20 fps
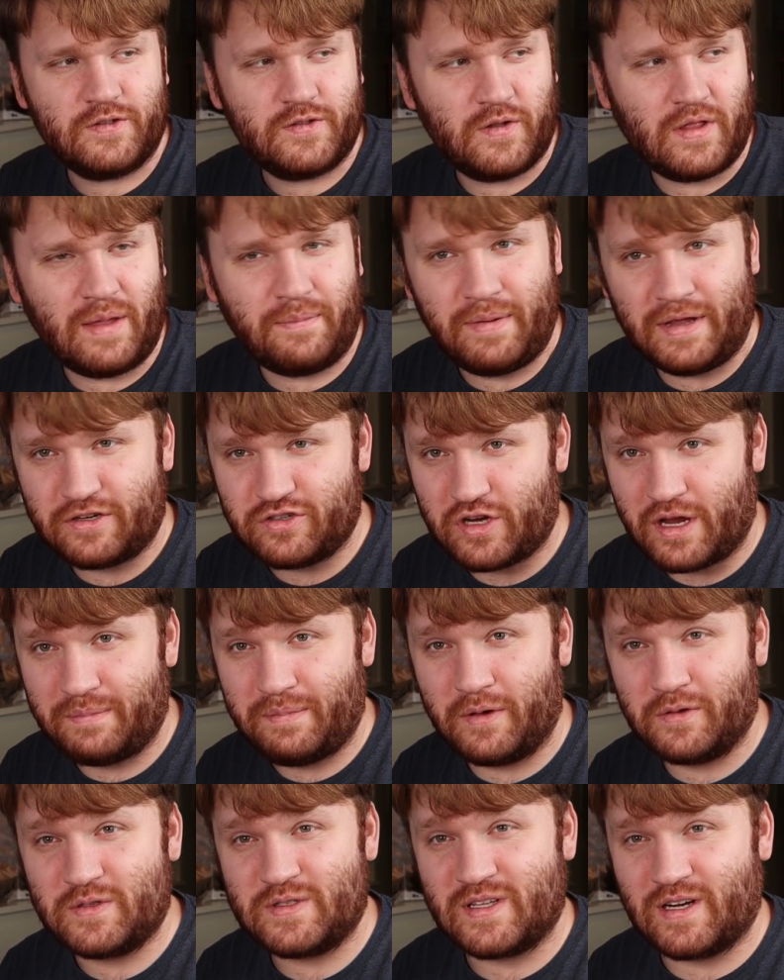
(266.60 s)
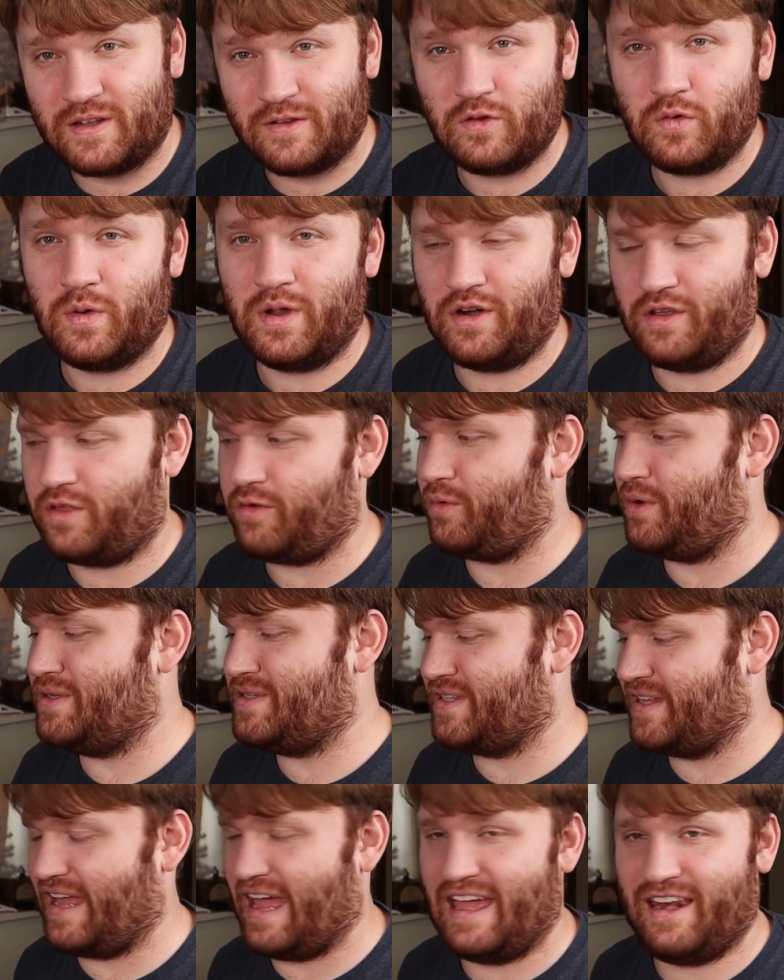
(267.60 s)
So that picture I posted on Twitter, the
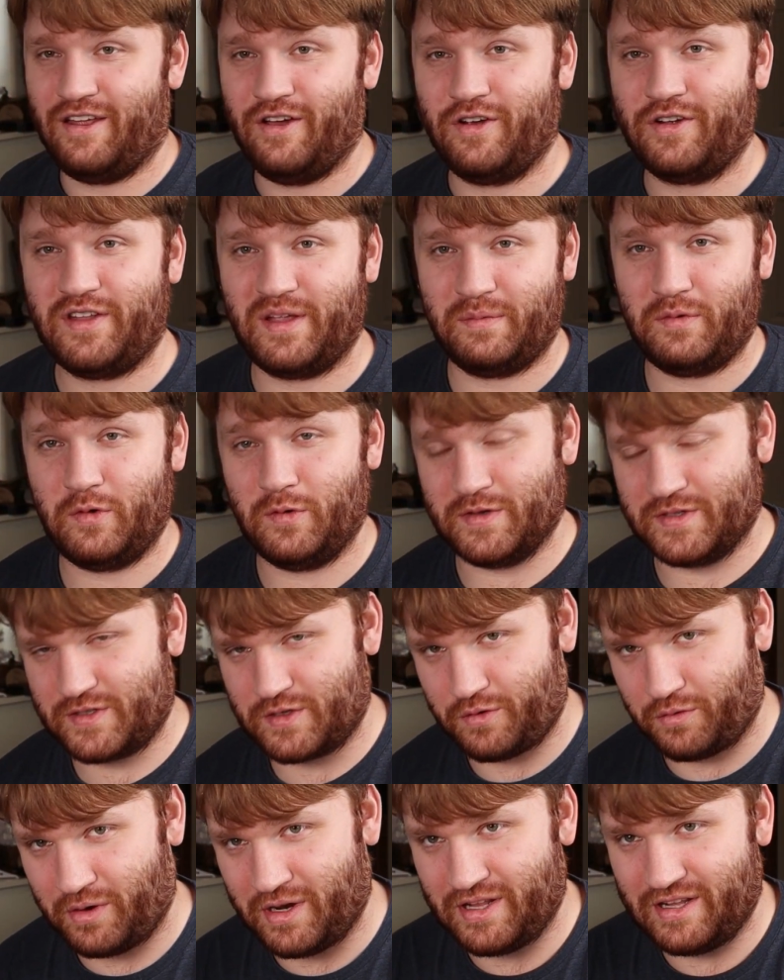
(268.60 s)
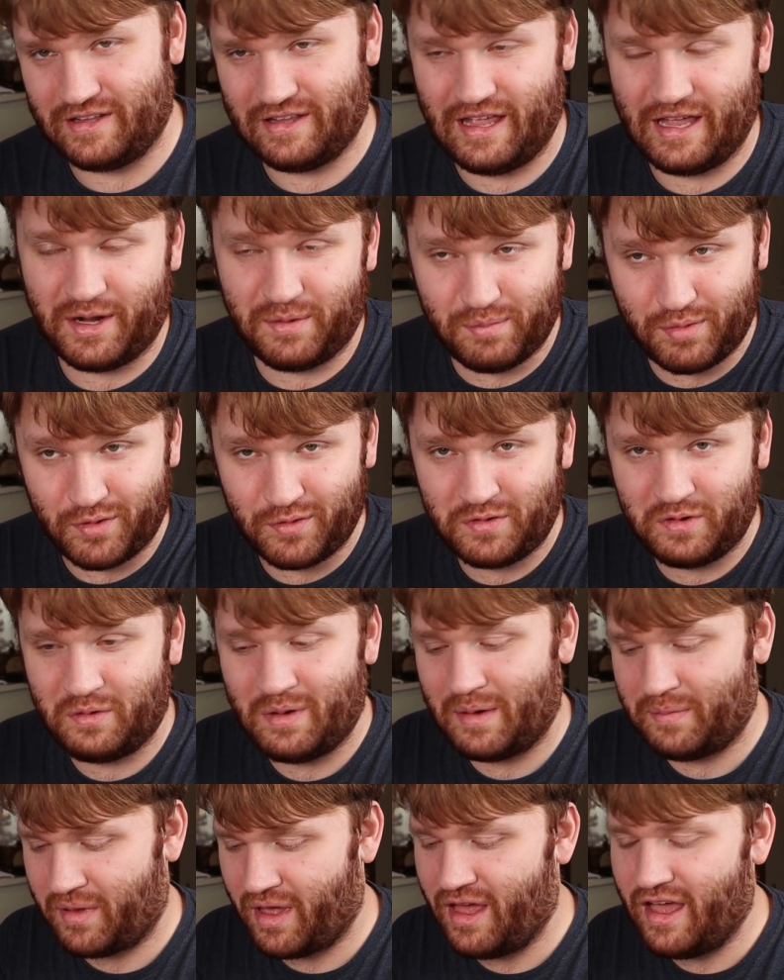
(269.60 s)
reason I had it hooked up to a screen and I had Ubuntu
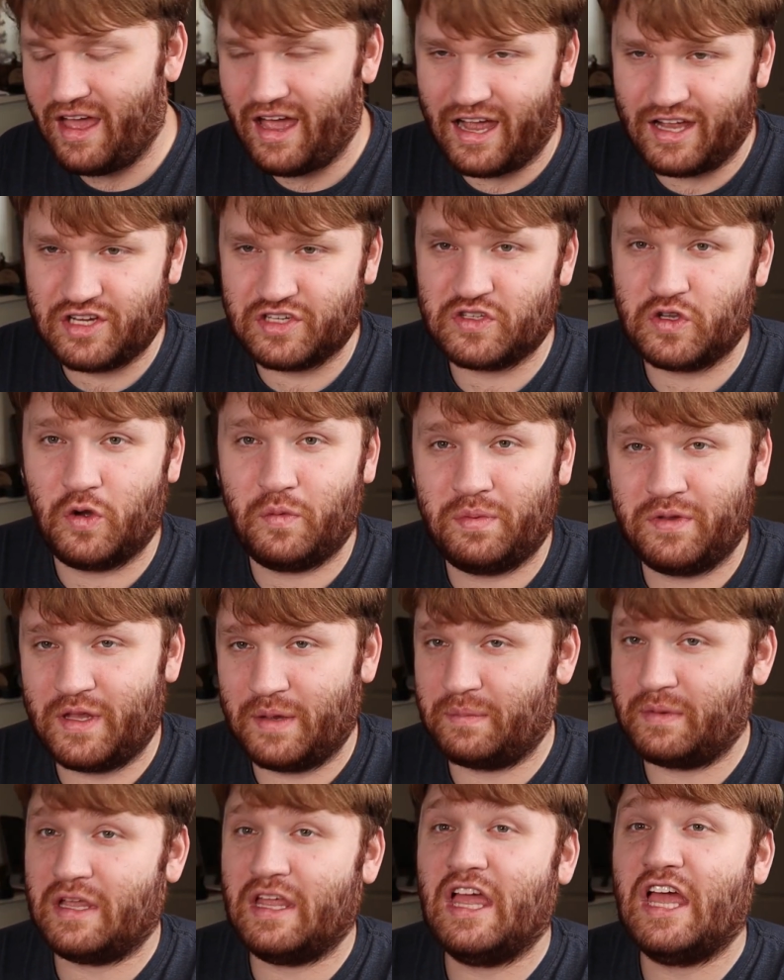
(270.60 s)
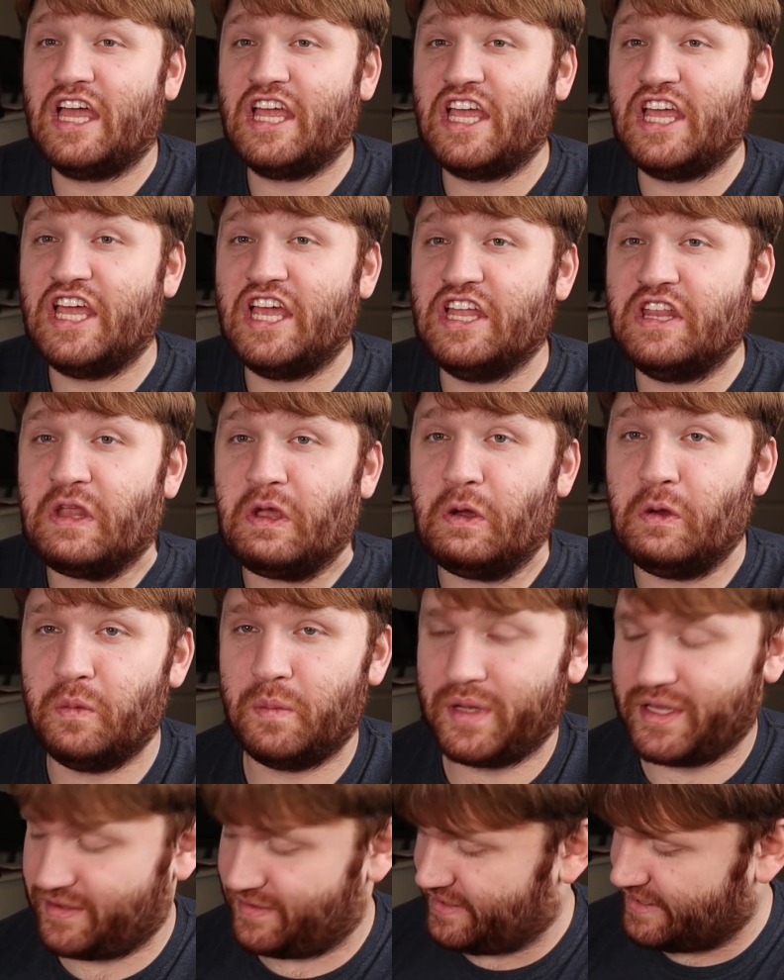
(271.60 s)
up, I just opened up
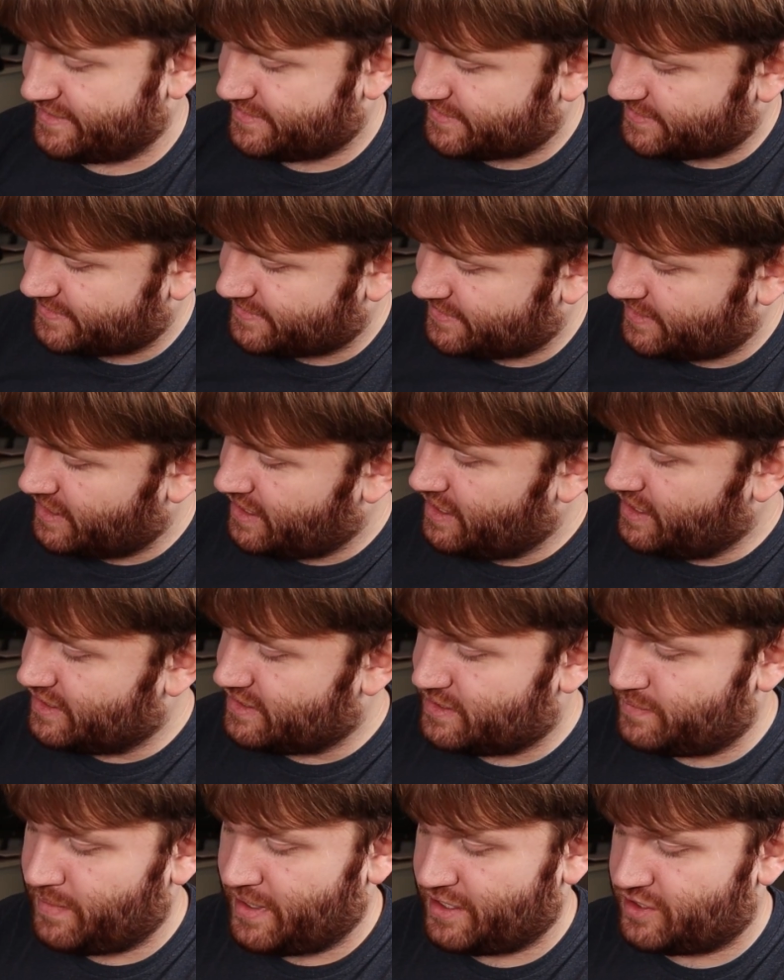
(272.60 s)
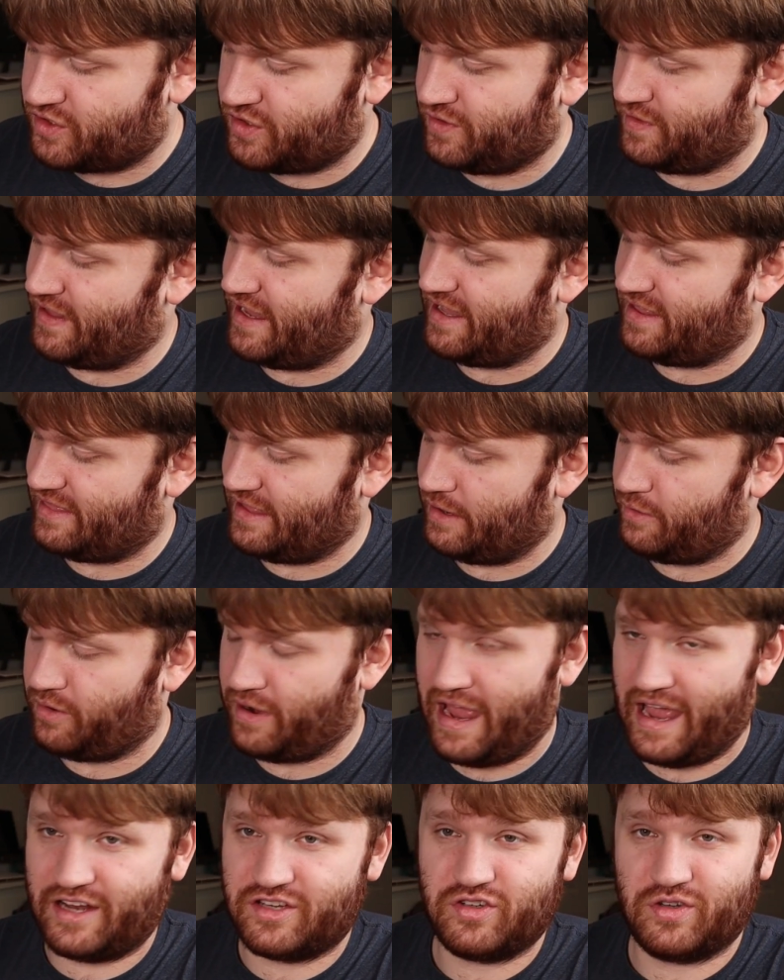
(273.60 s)
GNOME Disks to make sure that they were
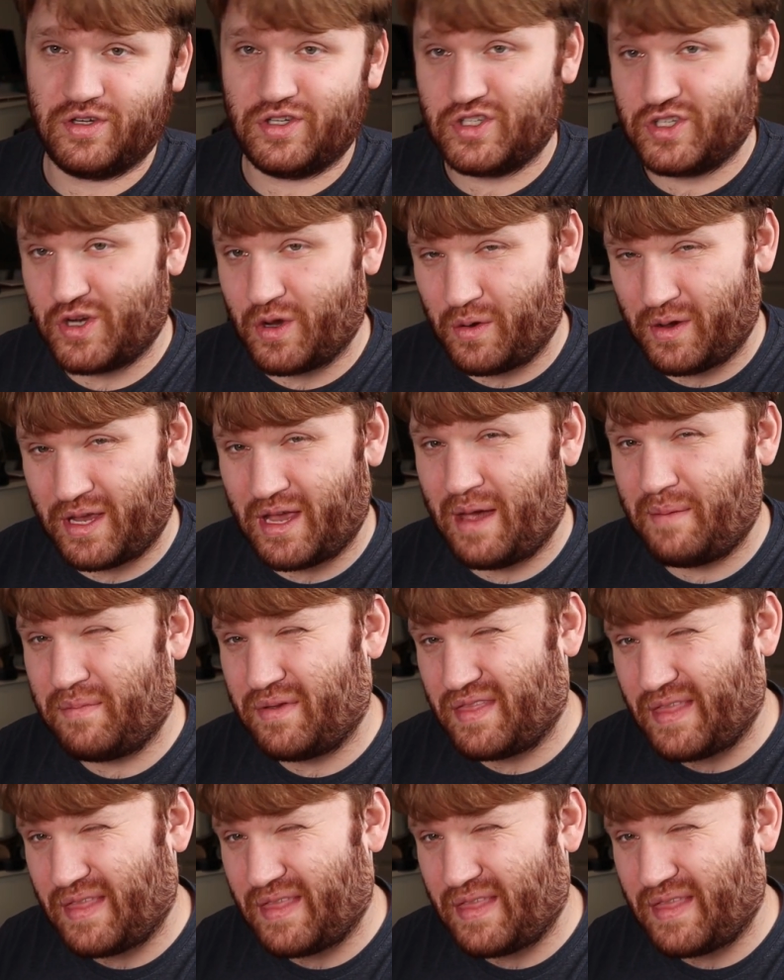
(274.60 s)
actually showing up.